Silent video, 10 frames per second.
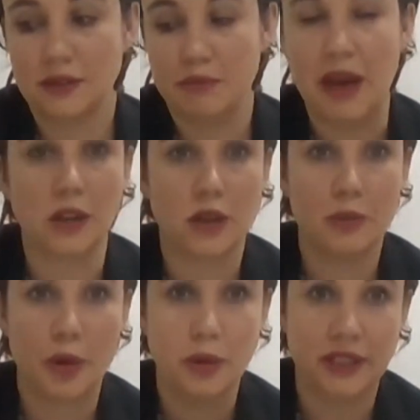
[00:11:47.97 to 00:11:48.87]
metal
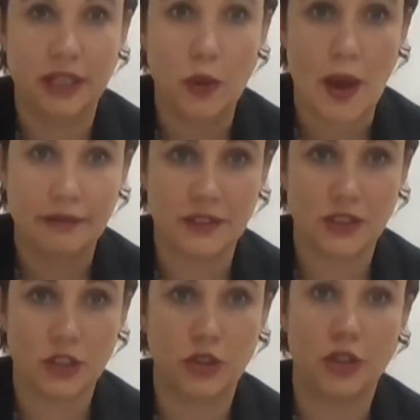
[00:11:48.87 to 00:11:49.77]
components that you have in
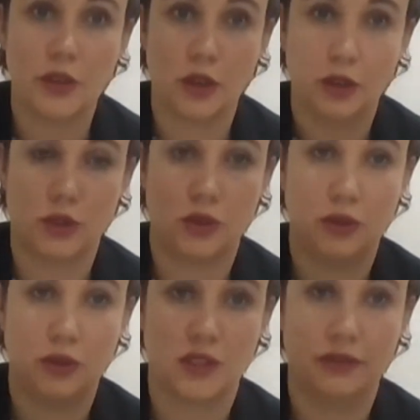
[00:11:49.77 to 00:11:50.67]
surgery, you can also
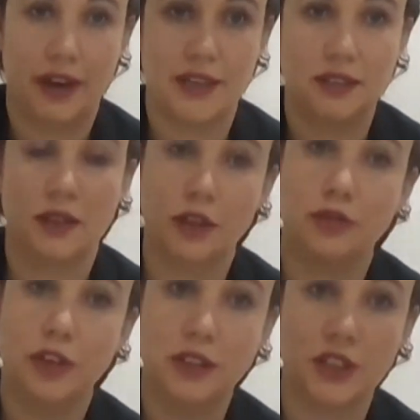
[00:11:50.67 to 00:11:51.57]
do this device.
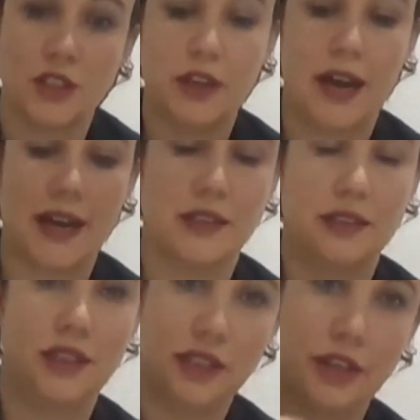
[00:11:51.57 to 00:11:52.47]
The filter
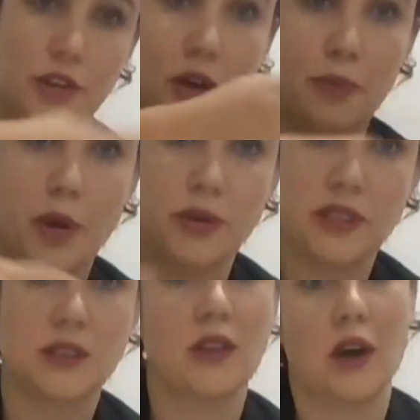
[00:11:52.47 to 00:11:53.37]
and these other
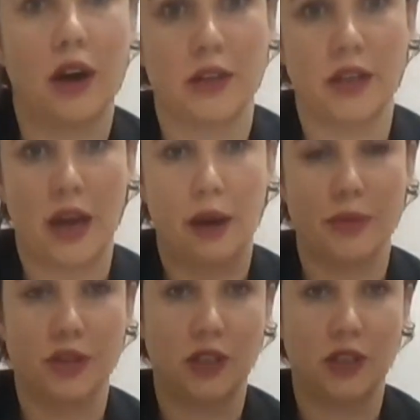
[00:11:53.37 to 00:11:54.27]
components
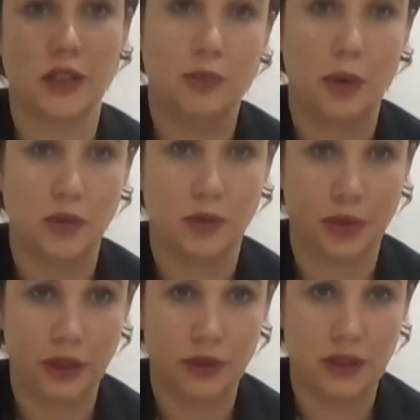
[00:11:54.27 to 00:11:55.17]
are the
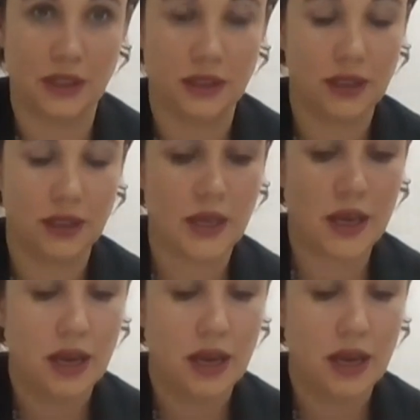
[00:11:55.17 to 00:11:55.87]
disposable uses.